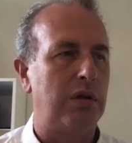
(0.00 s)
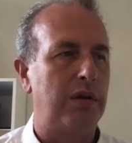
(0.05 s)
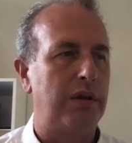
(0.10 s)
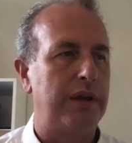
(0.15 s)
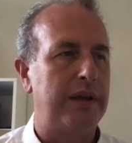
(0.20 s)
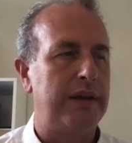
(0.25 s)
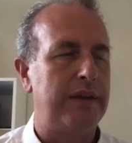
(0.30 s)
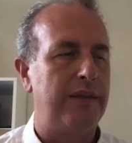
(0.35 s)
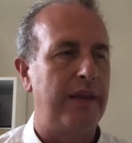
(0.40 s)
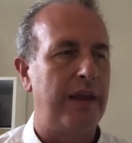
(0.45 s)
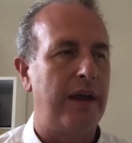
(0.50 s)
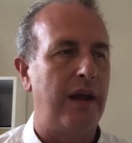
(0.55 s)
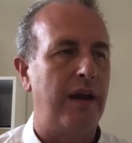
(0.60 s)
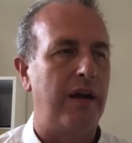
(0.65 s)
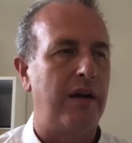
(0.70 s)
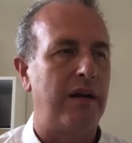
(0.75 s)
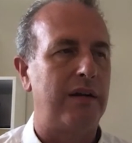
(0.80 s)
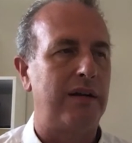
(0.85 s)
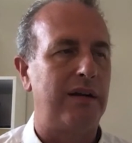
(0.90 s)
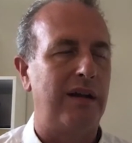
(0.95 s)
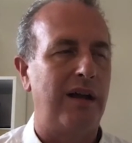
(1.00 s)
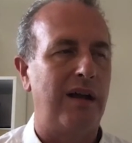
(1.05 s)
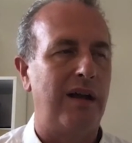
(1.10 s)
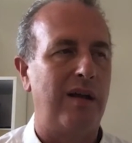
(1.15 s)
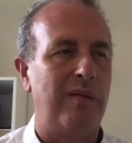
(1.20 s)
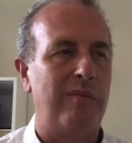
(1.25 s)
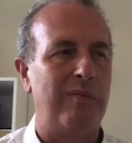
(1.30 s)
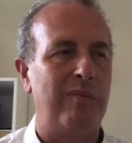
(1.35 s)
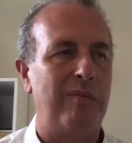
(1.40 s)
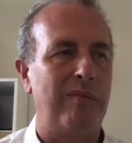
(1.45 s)
in their
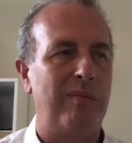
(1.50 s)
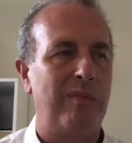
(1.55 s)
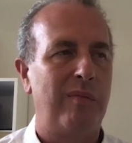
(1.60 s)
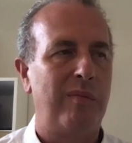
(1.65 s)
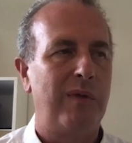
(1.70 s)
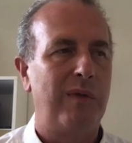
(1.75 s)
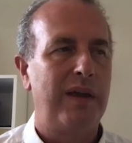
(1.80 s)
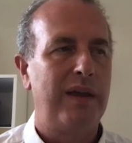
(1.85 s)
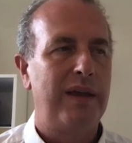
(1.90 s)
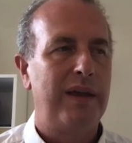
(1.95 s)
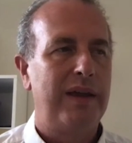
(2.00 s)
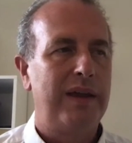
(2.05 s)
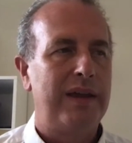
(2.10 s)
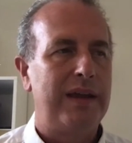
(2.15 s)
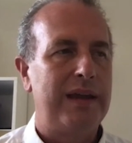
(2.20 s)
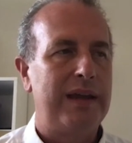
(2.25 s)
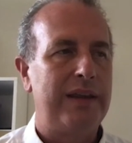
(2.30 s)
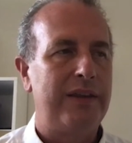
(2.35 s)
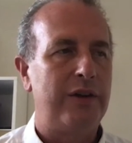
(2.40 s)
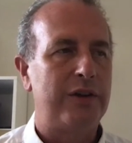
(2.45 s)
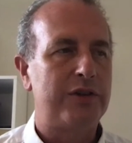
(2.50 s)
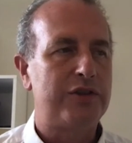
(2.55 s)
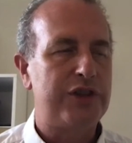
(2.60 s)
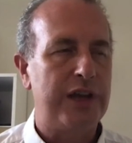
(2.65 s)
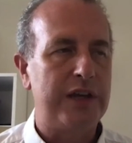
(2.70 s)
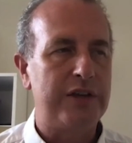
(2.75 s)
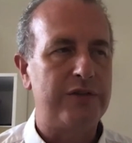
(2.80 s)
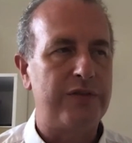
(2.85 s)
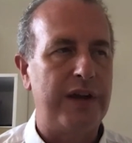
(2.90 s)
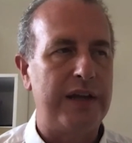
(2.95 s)

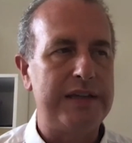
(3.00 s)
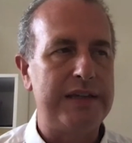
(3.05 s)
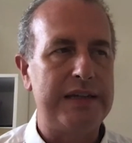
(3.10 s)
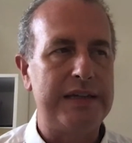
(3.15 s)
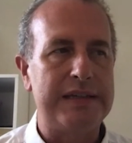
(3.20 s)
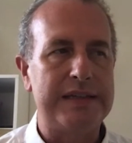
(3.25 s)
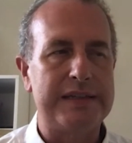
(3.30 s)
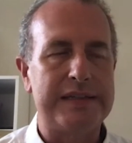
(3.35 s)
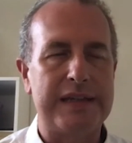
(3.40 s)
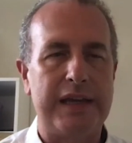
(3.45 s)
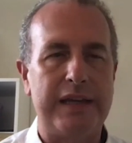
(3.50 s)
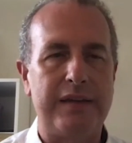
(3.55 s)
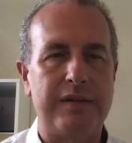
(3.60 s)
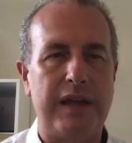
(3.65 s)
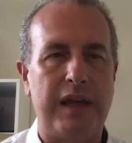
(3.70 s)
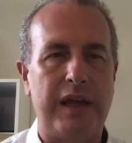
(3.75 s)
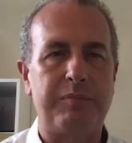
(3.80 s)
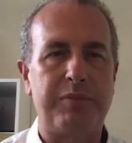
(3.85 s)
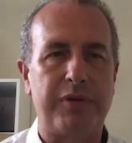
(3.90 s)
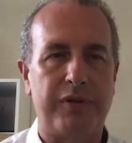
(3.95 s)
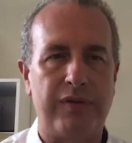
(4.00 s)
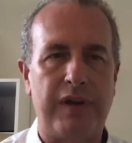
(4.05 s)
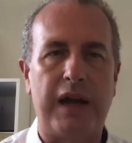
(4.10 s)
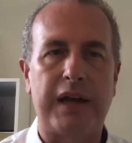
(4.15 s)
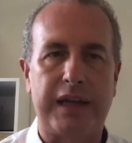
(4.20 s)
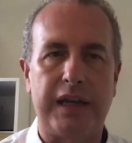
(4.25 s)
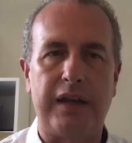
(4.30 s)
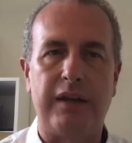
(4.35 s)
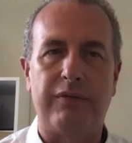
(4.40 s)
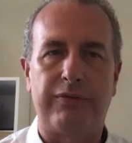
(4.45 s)
exchange of ideas, and
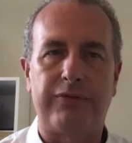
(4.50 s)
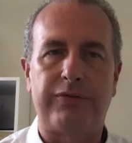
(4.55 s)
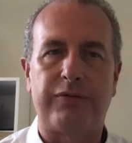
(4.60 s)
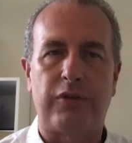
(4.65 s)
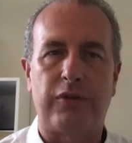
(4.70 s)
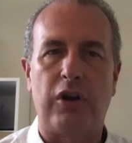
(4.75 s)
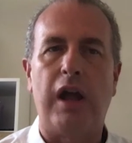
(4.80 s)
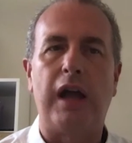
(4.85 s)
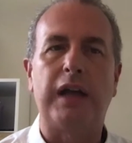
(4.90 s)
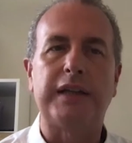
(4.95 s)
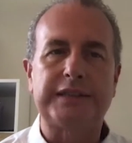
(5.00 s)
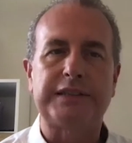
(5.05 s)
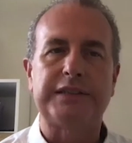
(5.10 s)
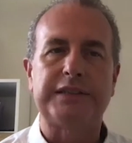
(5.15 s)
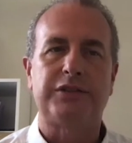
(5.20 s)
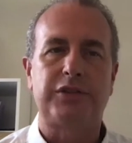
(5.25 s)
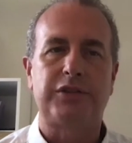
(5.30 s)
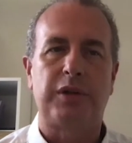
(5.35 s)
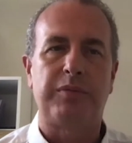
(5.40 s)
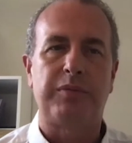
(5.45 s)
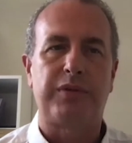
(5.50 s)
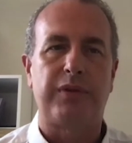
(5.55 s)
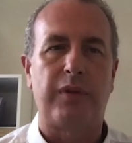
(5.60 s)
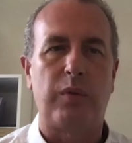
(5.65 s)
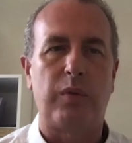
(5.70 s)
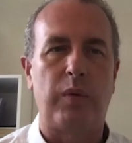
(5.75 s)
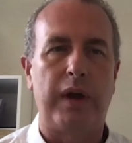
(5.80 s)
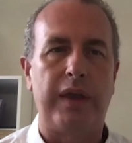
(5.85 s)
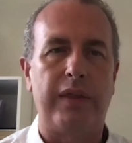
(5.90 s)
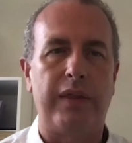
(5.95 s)
provocative for us in terms of the
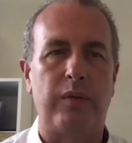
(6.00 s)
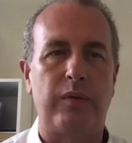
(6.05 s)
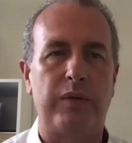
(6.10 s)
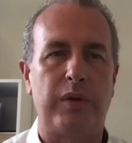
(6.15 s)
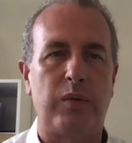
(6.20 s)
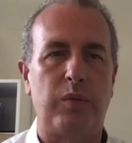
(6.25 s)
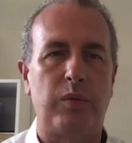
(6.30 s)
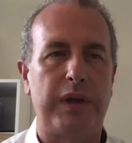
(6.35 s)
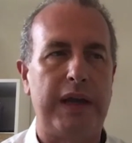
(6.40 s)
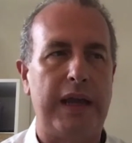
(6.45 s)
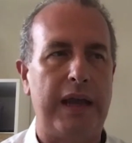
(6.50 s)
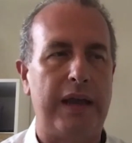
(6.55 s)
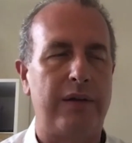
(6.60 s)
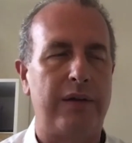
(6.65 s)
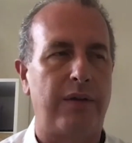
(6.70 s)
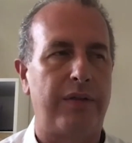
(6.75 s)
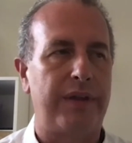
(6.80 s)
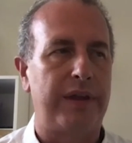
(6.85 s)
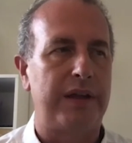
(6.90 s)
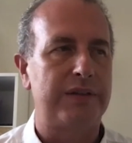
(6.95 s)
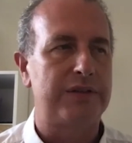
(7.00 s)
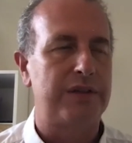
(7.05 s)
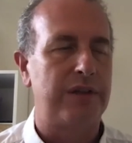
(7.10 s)
way that we handle things.